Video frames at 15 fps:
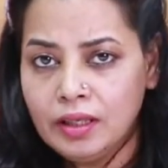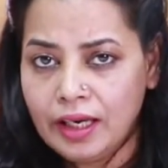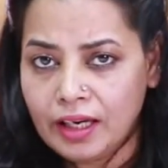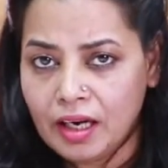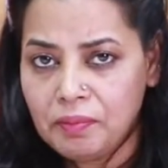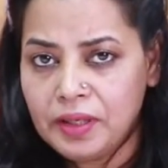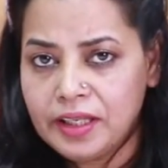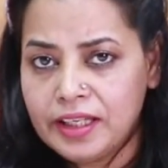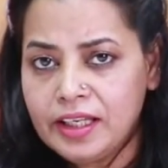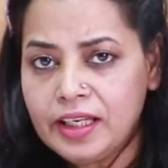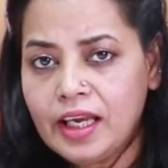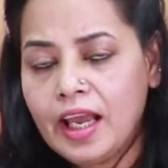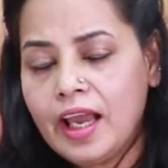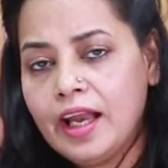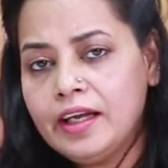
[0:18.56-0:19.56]

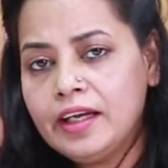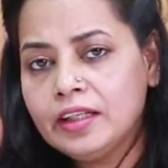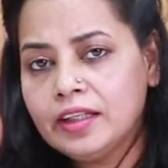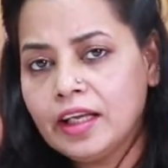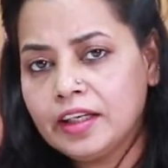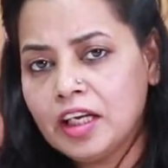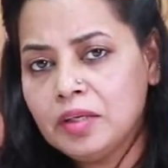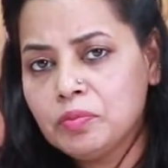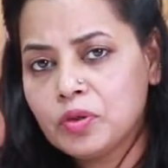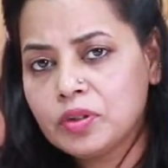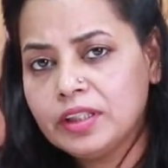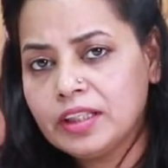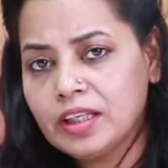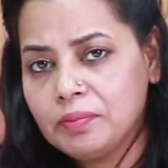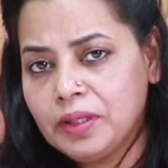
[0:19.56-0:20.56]
committee and Narayan
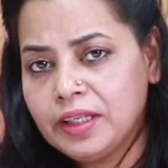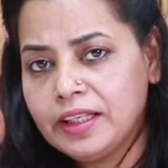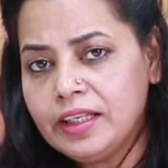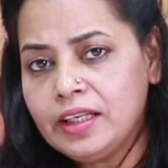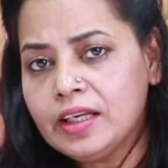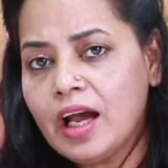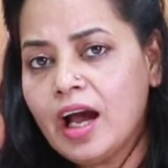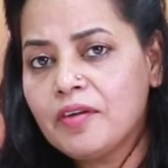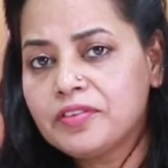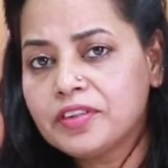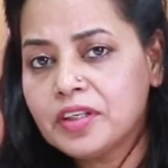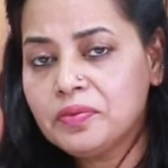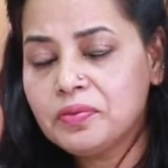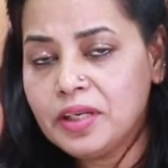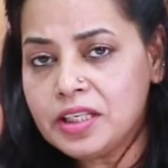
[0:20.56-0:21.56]
Murthy committee,
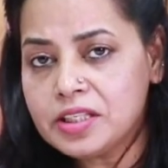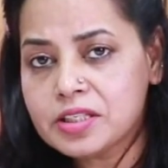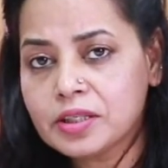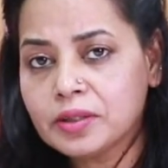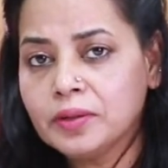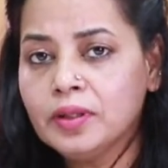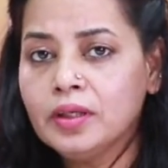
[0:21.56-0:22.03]
after which